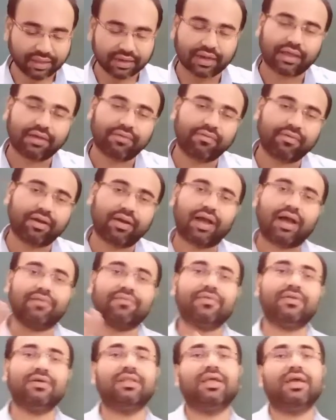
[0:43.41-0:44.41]
Now
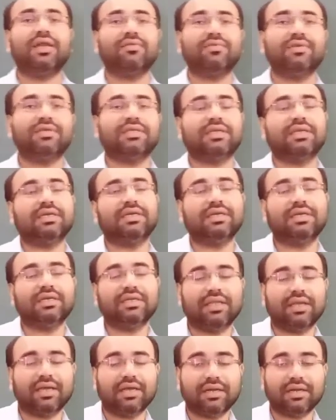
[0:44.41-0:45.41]
after that we
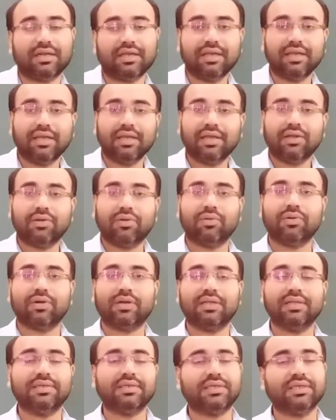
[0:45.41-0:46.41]
studied that
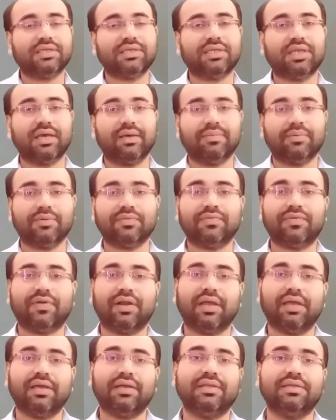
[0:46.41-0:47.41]
total 6 type of
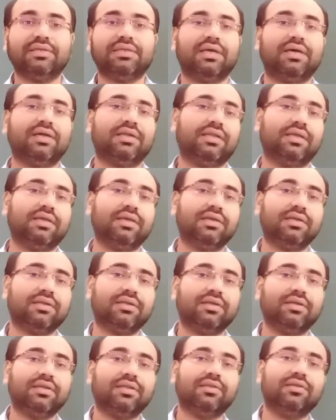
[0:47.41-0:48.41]
triangles are
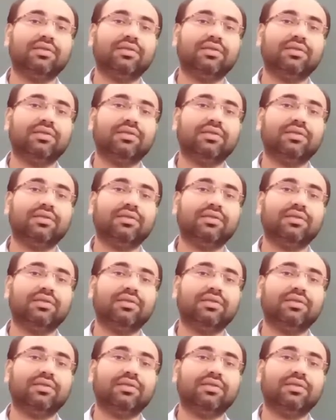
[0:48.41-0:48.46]
there.